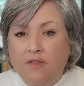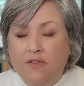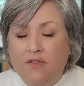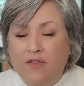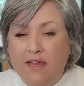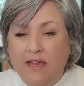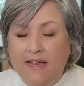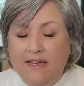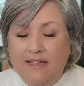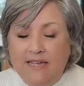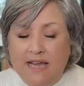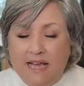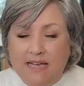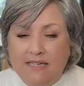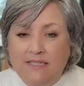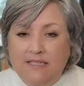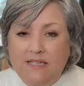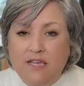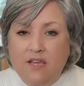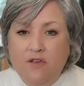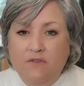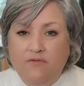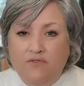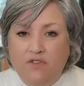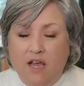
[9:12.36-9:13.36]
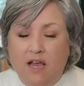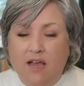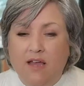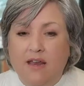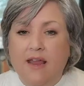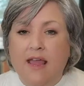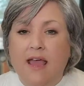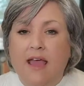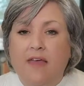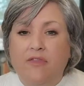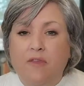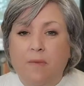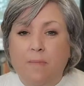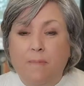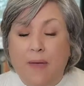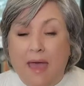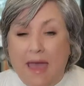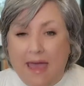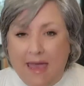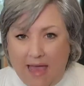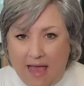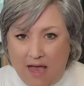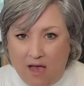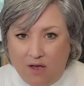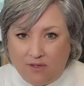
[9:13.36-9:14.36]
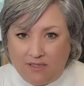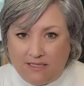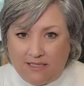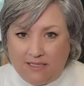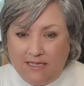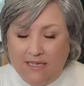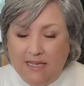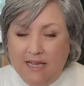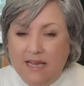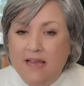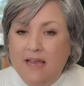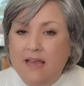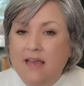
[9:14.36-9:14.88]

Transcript: the tests that you've done and the payouts.